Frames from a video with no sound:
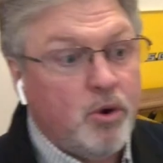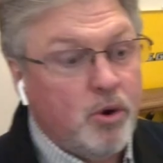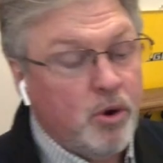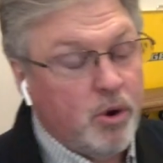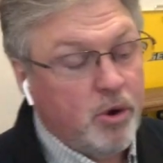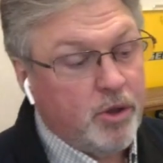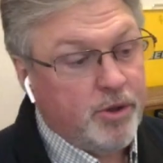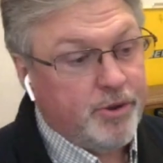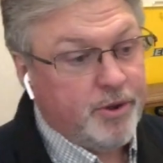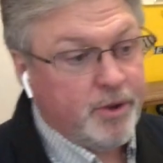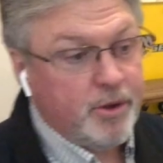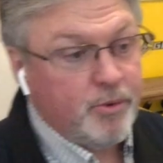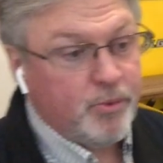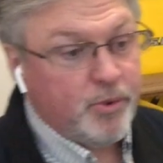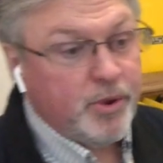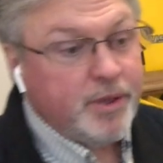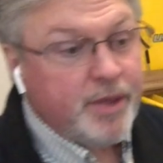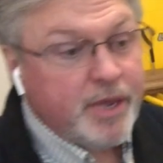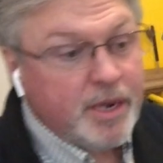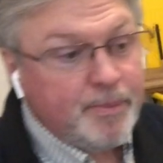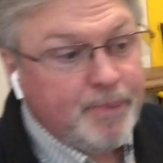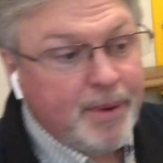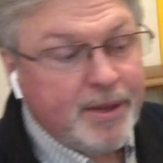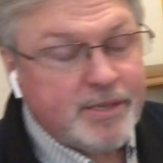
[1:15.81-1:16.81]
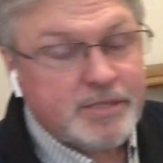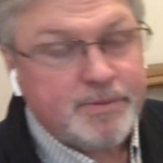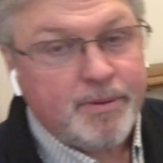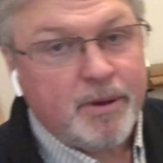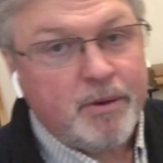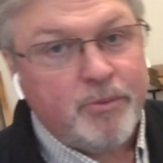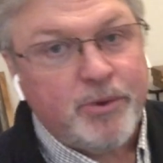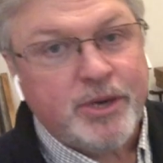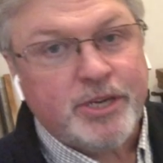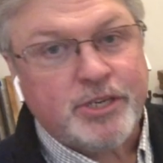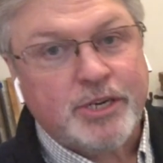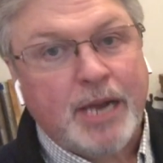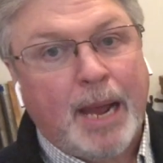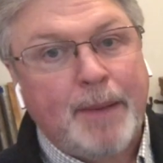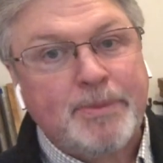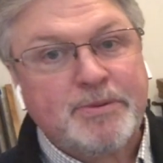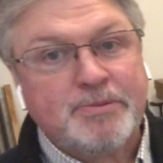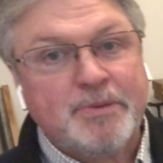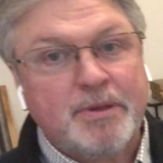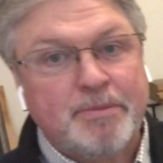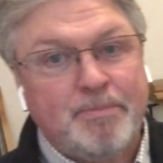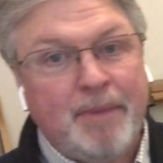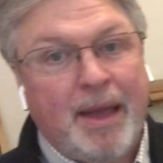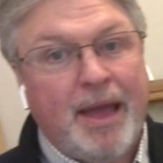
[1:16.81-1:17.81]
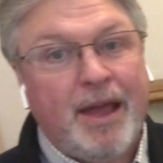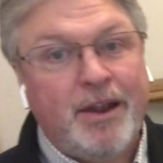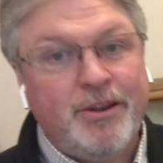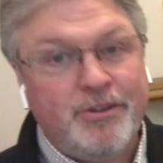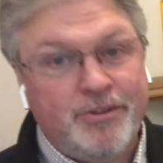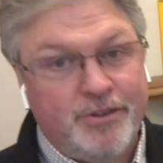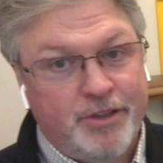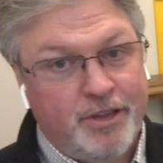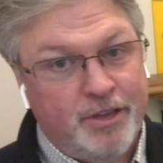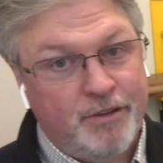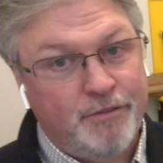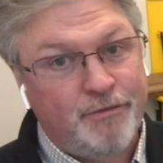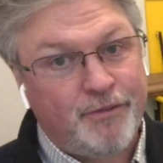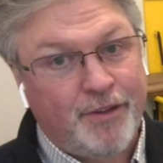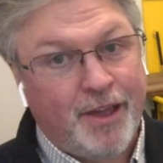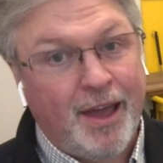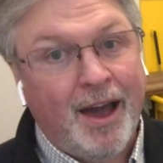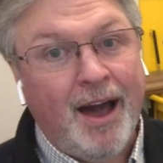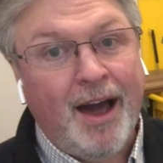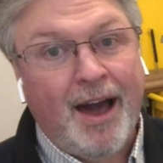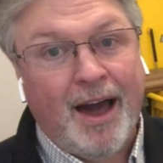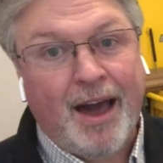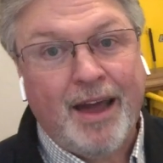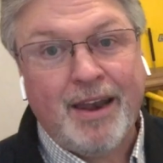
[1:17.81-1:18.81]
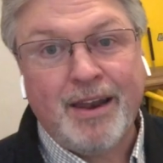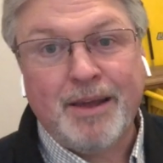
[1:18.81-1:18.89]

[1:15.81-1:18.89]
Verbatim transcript: well, it really depends upon what shopsmith manual you've got.